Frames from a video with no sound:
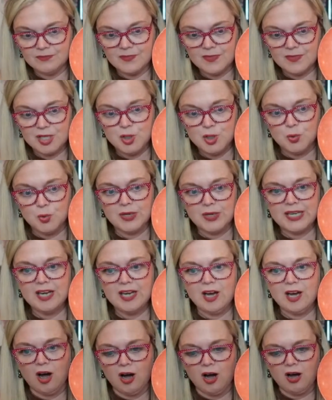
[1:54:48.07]
You will get
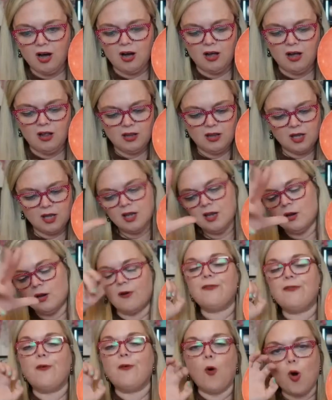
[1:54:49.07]
all
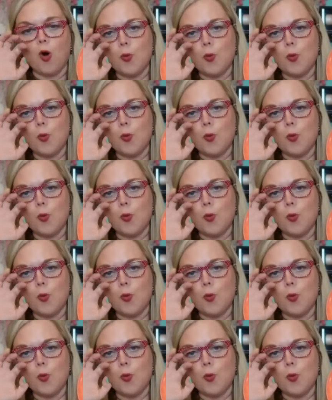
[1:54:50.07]
four